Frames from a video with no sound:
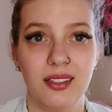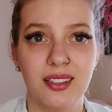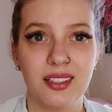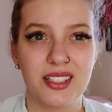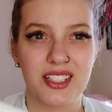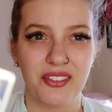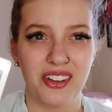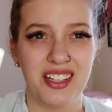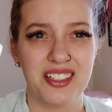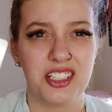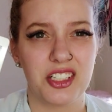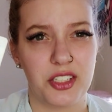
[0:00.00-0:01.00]
Some of
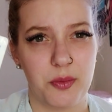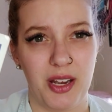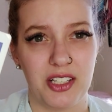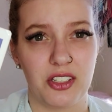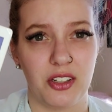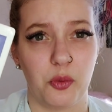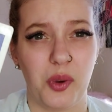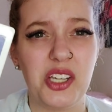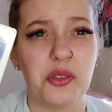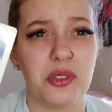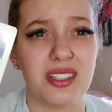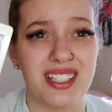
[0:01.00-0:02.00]
this just depends on the way
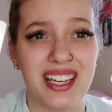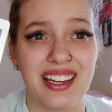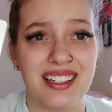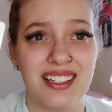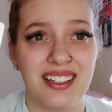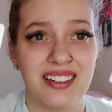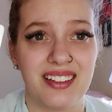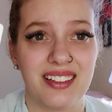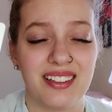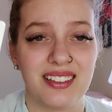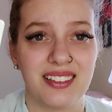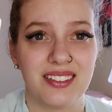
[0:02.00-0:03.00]
you see it.
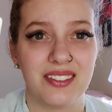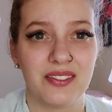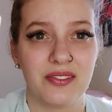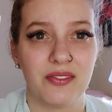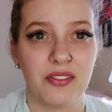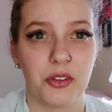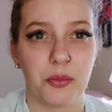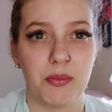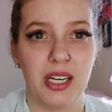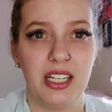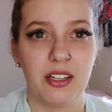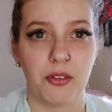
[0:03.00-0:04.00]
It's
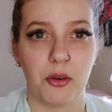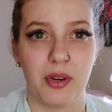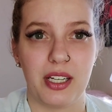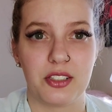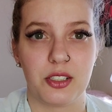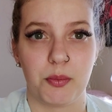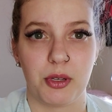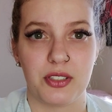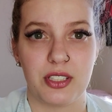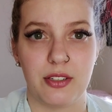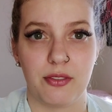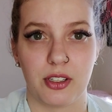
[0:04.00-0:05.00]
many different ways to
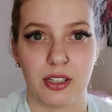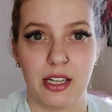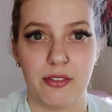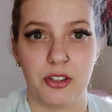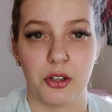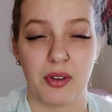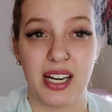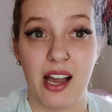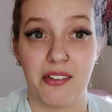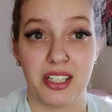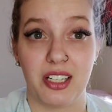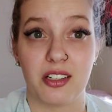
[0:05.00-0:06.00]
perceive your life, your
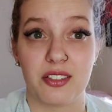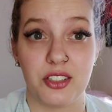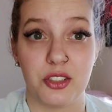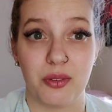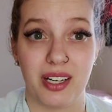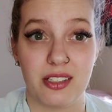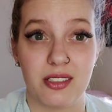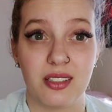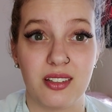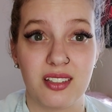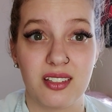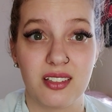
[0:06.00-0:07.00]
reality, your
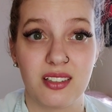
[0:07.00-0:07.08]
situations.